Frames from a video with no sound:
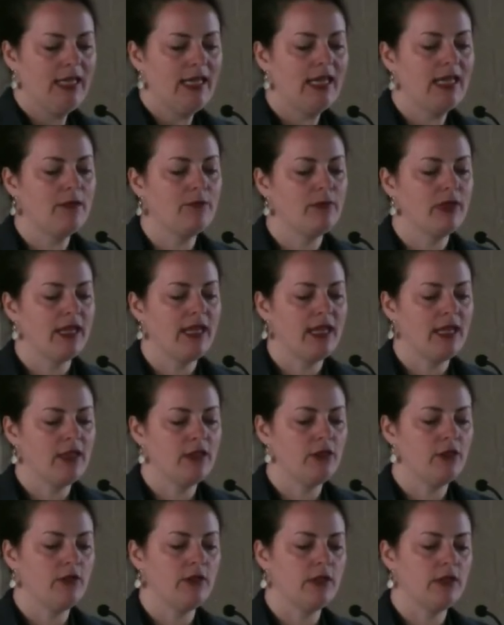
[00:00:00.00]
He
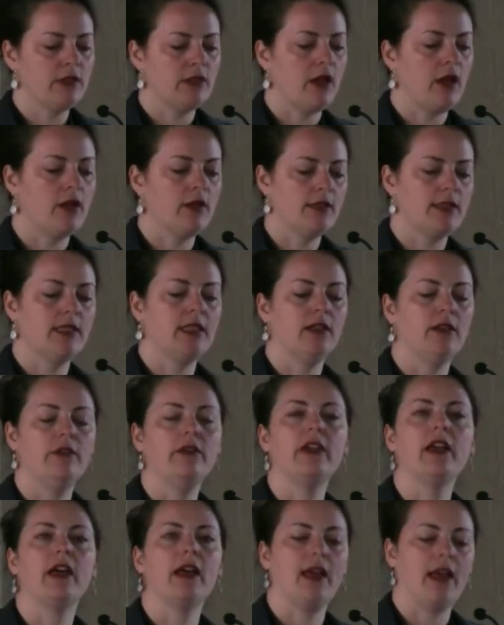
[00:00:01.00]
planned to install
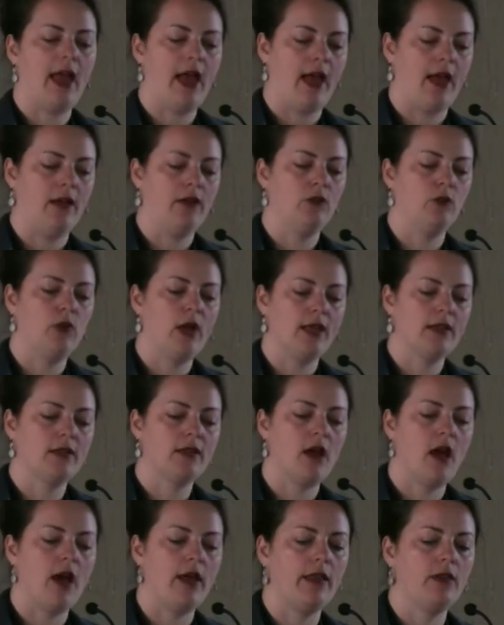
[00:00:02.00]
Sylvia at
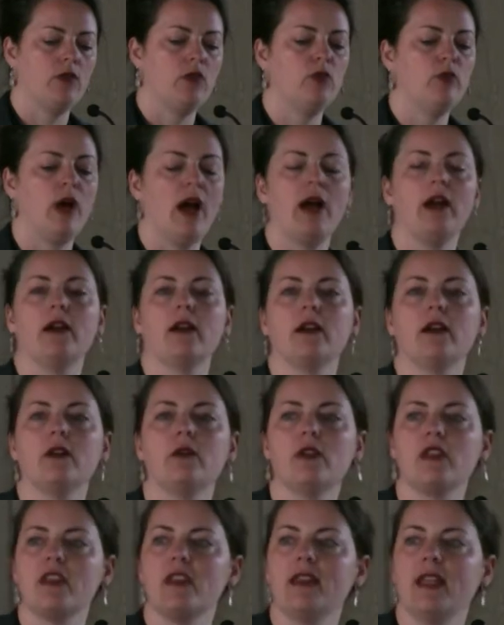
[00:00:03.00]
West Hollywood Park,
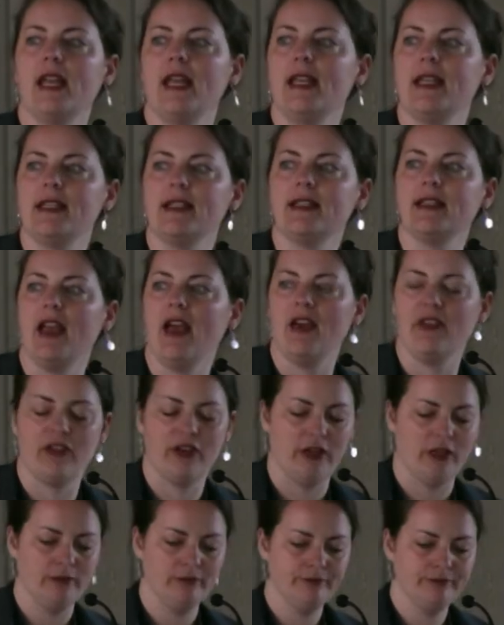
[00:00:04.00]
where the nannies
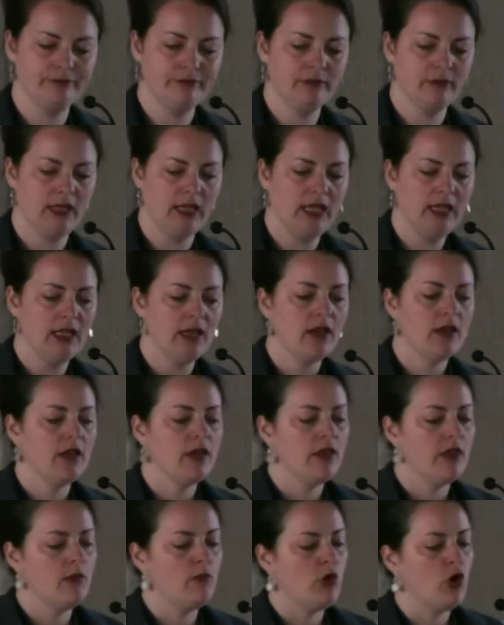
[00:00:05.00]
gather.
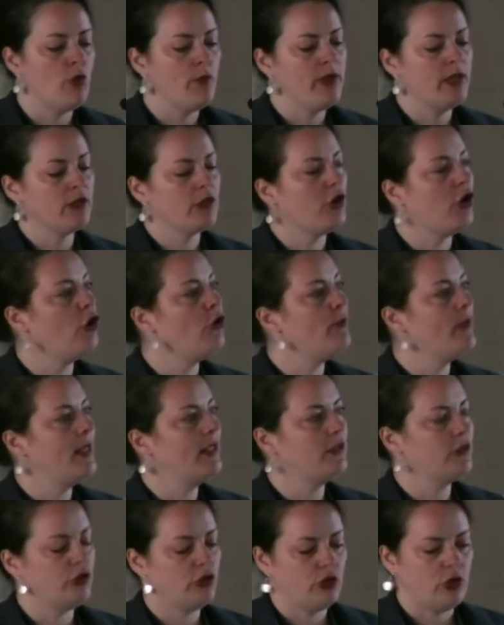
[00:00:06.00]
The moment
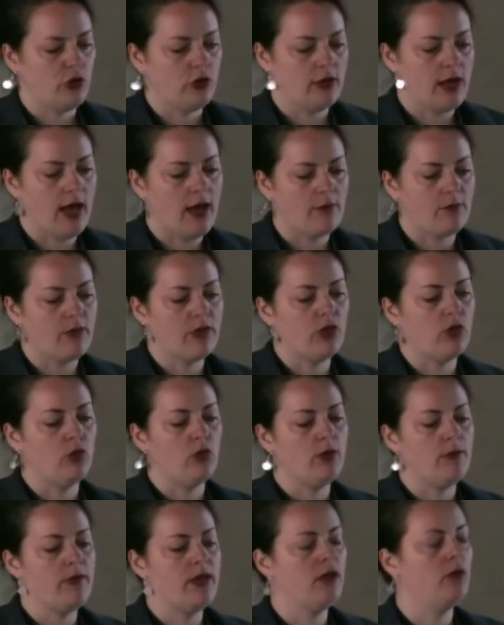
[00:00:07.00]
Gomez showed up, the
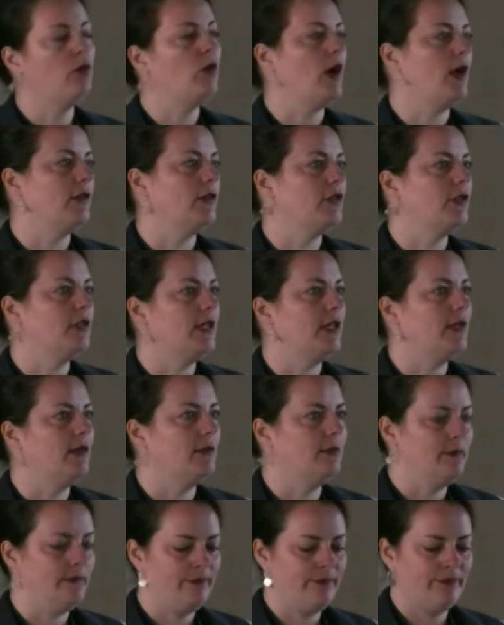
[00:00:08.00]
women watched
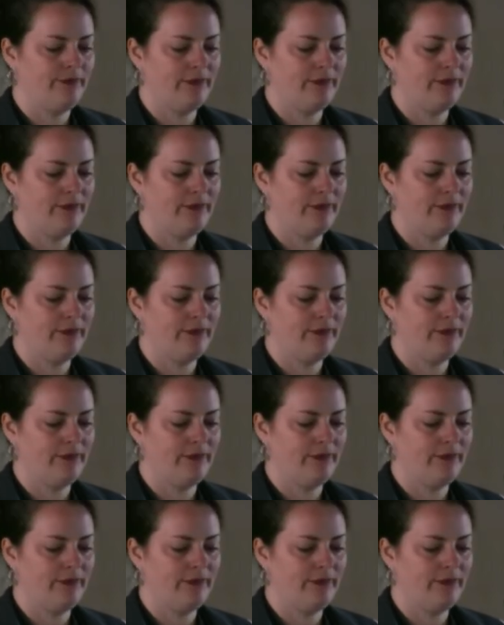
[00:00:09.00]
him.